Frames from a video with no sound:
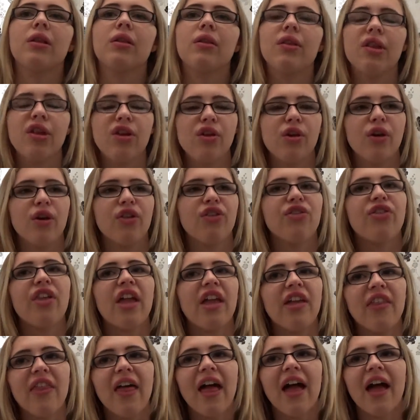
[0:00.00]
you could
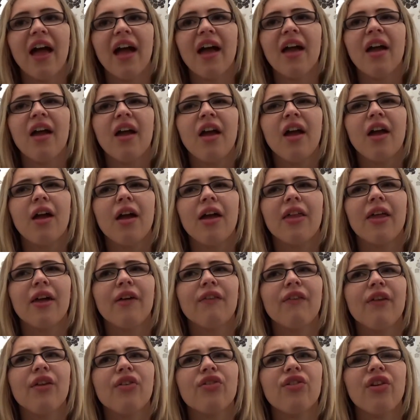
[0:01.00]
stay there, and I
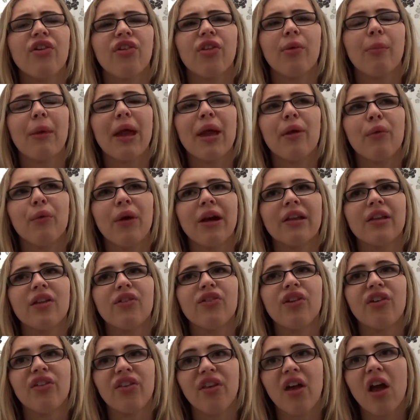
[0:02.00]
think she has to pay rent, and
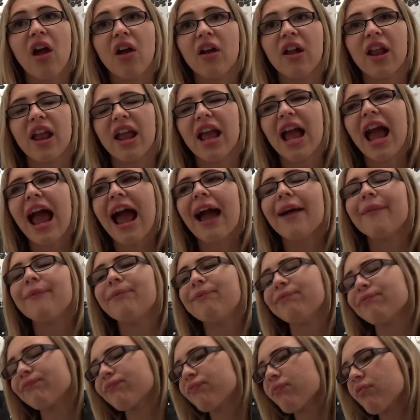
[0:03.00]
she has an ugly cat.
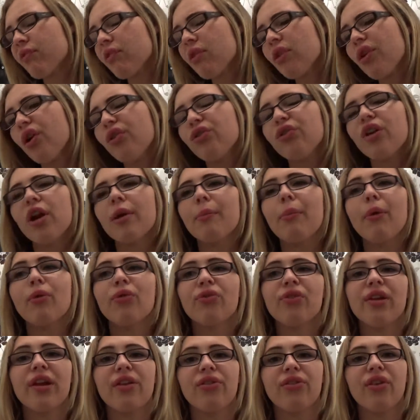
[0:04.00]
So
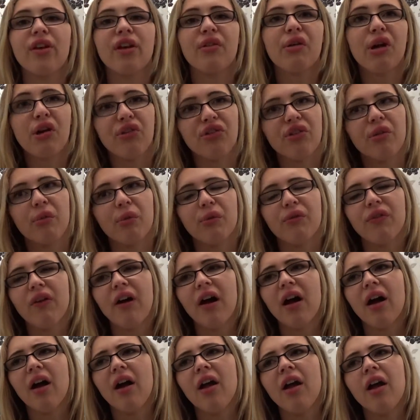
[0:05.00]
Bonte ends up crashing with
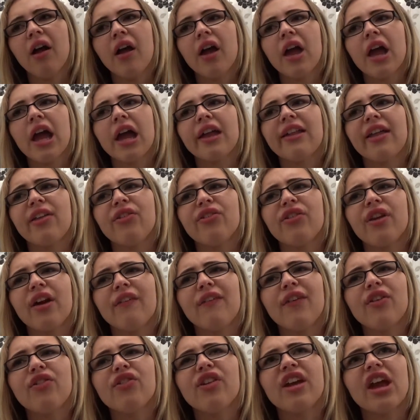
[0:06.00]
her, and then I
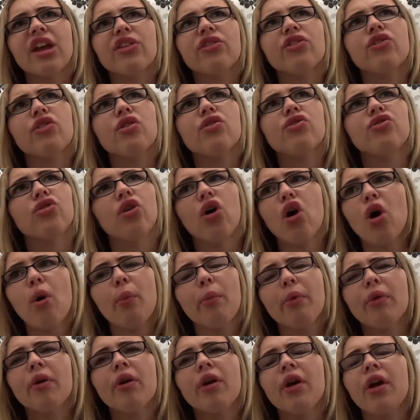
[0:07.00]
think she gets a new
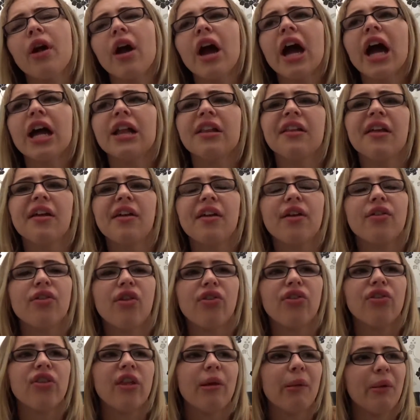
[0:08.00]
job, and Logan
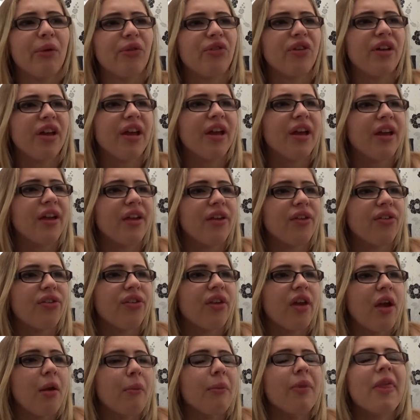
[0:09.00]
doesn't know where she is,
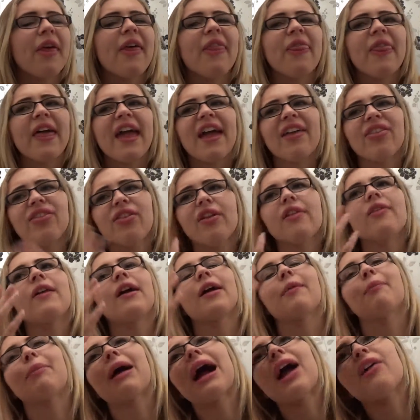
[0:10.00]
but they end up
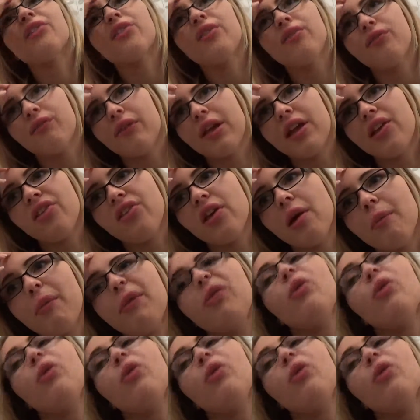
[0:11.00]
like patching things up but